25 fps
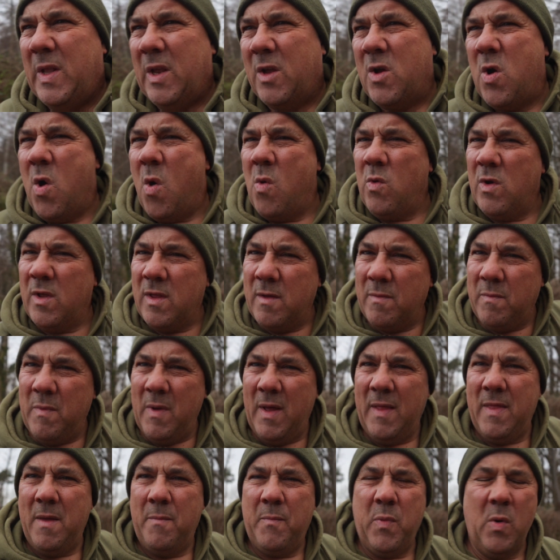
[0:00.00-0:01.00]
the corn
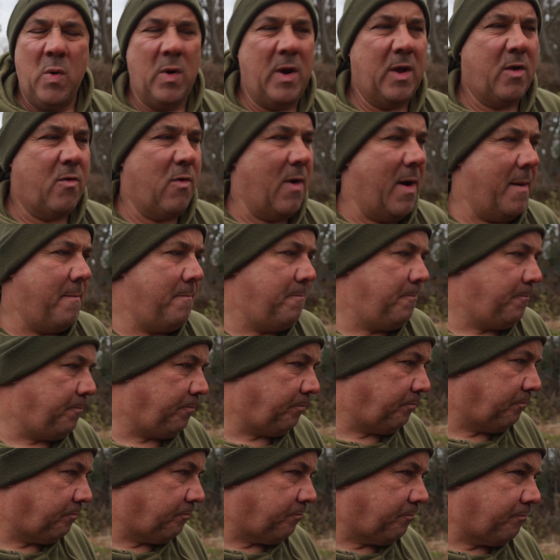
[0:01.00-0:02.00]
and the boilie crumb.
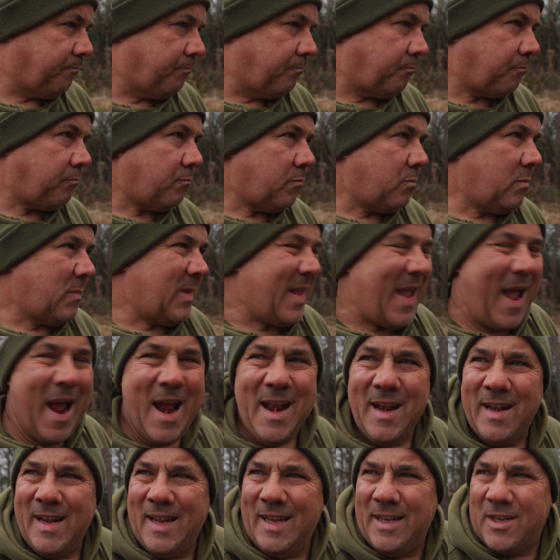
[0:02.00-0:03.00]

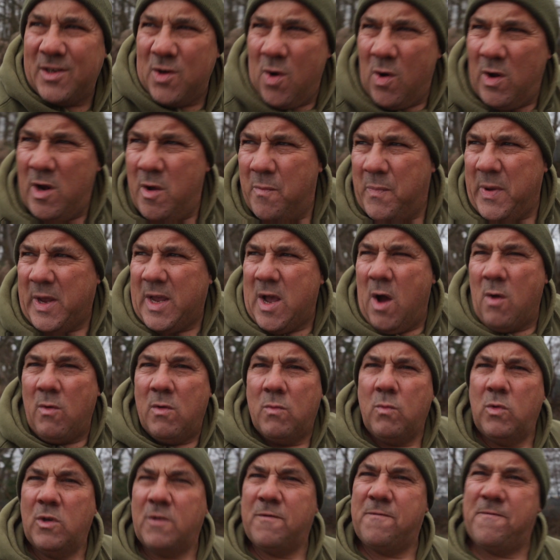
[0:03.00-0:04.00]
And it's got a little bit cold.
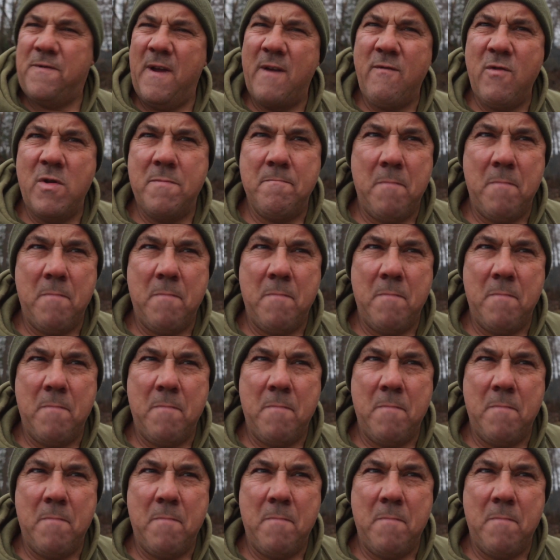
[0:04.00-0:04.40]
It was very